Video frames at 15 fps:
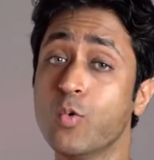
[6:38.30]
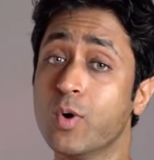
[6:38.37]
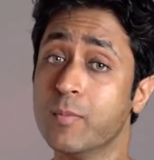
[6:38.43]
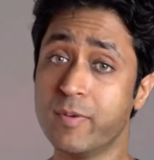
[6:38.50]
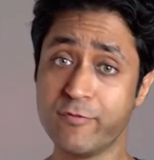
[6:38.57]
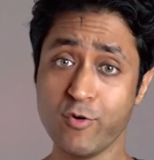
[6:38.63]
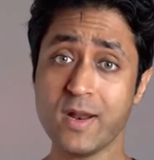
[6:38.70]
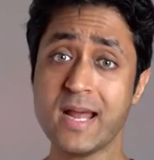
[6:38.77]

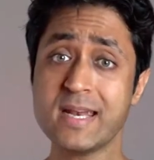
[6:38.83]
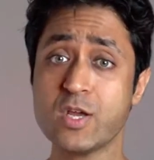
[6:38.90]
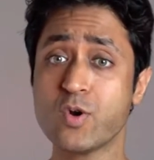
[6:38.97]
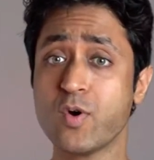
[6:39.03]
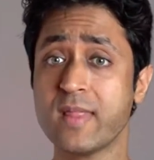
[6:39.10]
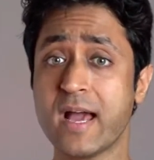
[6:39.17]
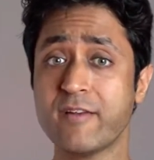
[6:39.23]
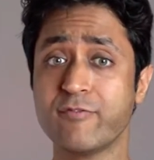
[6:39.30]
Before I
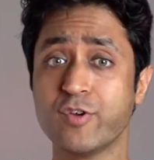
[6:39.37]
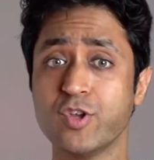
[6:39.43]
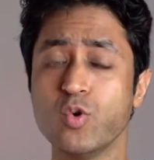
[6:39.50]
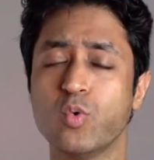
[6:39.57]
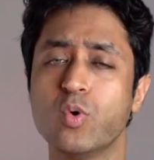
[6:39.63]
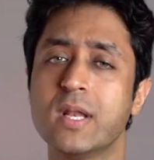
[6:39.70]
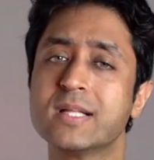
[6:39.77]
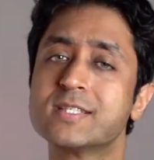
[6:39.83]
decode that for
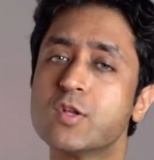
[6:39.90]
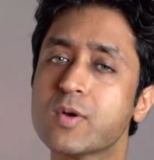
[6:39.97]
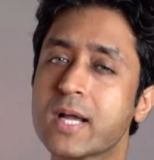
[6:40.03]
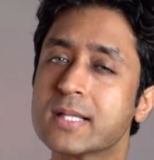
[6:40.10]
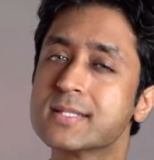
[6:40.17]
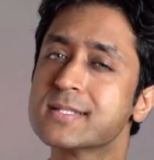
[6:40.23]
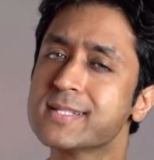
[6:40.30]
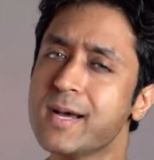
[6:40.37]
you, let's look
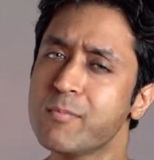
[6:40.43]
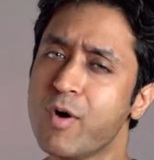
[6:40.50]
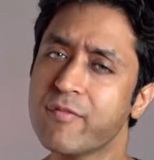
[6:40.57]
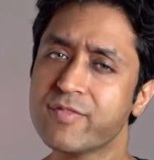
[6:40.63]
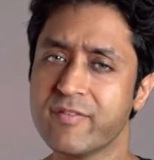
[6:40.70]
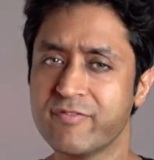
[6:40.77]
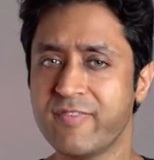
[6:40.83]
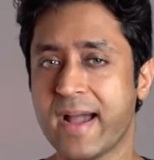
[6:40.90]
at some of
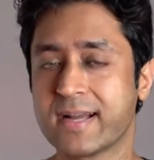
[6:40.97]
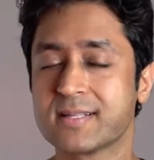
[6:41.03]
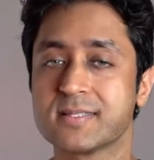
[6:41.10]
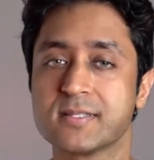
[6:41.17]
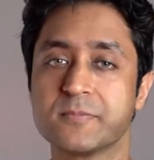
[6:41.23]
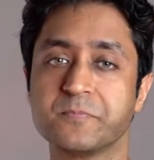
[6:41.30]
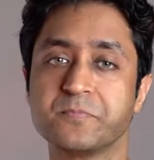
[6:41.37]
the facts.